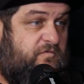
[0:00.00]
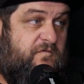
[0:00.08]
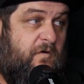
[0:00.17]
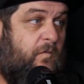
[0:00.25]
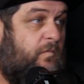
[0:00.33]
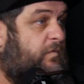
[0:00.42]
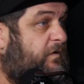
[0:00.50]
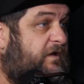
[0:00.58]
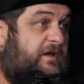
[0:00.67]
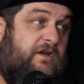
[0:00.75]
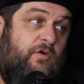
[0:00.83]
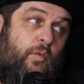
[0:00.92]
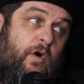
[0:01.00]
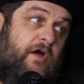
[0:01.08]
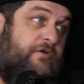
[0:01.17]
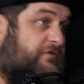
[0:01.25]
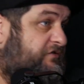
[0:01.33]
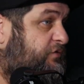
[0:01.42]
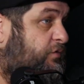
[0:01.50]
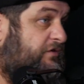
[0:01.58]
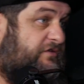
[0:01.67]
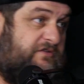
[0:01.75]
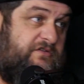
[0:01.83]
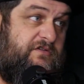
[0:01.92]
don't really need a water
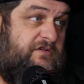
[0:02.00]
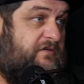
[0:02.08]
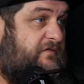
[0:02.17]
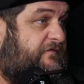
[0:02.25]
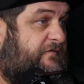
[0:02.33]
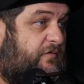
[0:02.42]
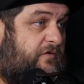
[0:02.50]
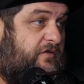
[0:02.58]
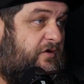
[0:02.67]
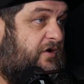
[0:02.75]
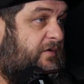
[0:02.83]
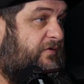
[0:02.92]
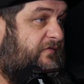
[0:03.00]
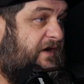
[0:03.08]
source nope. for the Mother Nature